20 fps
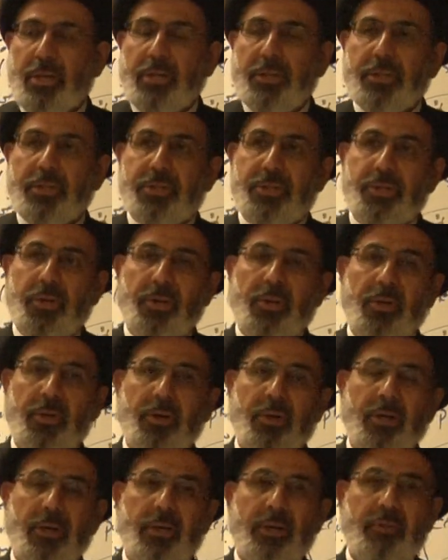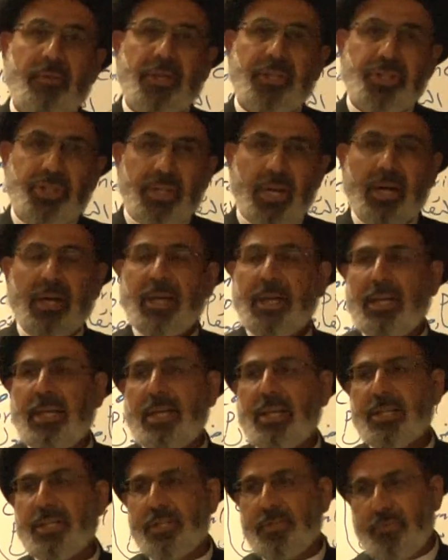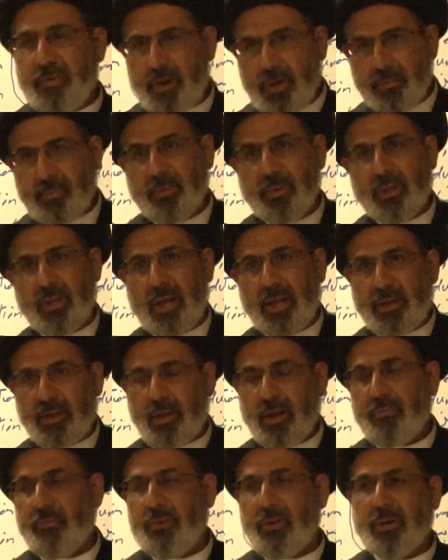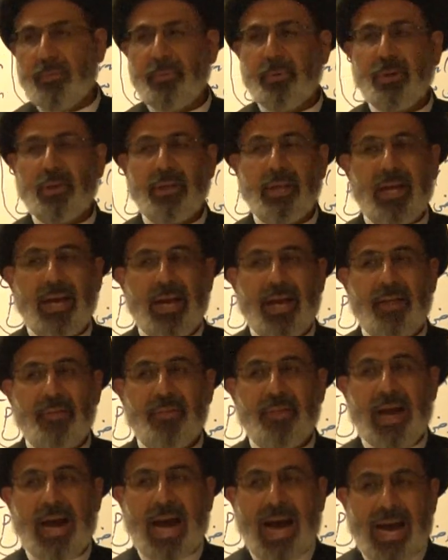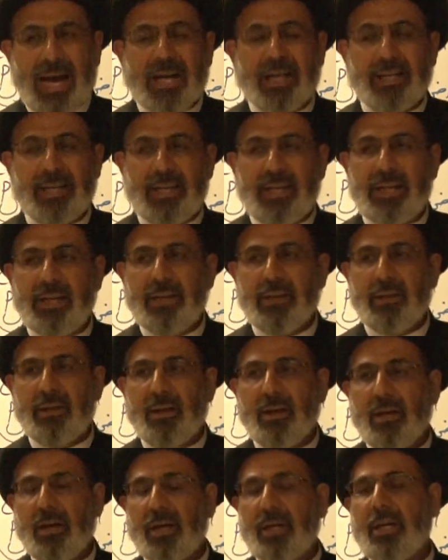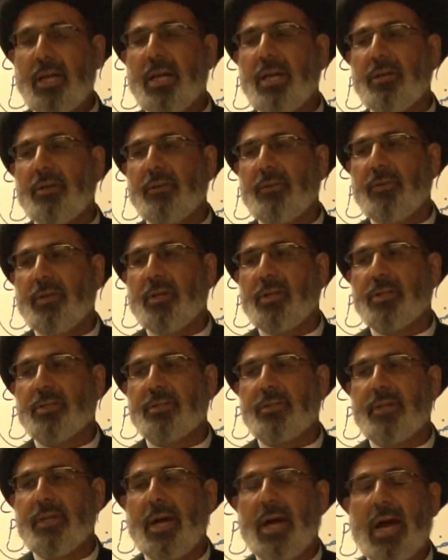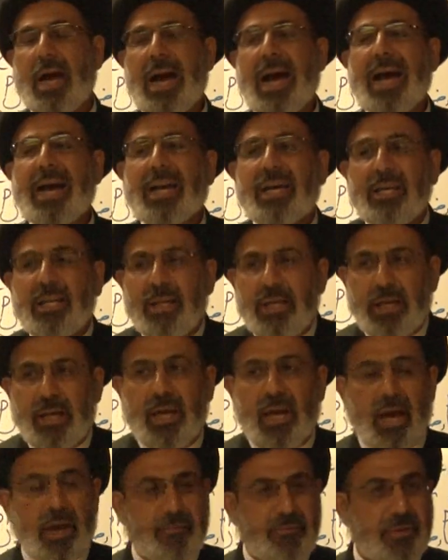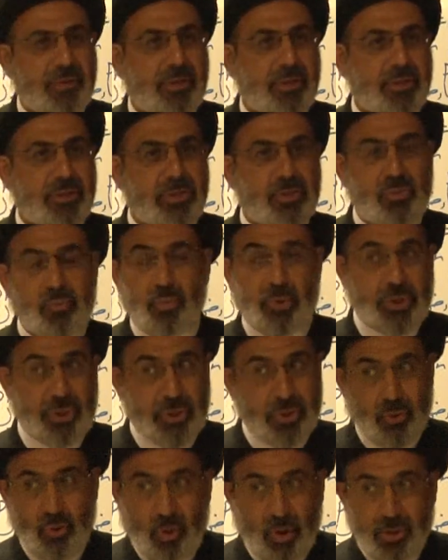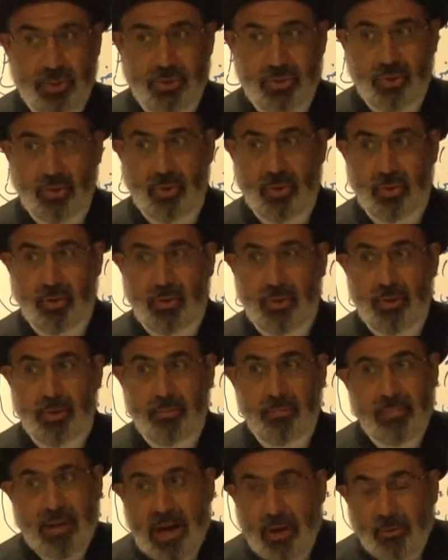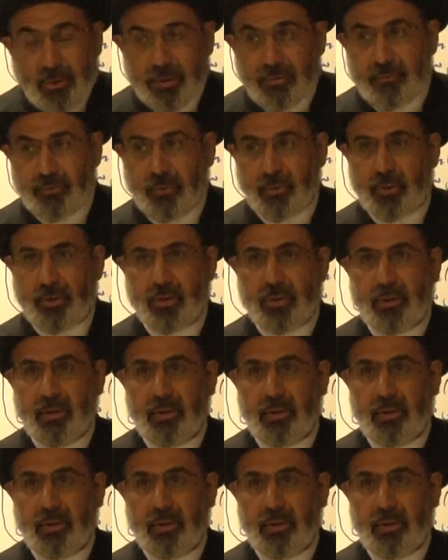So the Shar'i is verbal and non-verbal, and the Aqli, again, there is the Aqli evidence, which is also powerful.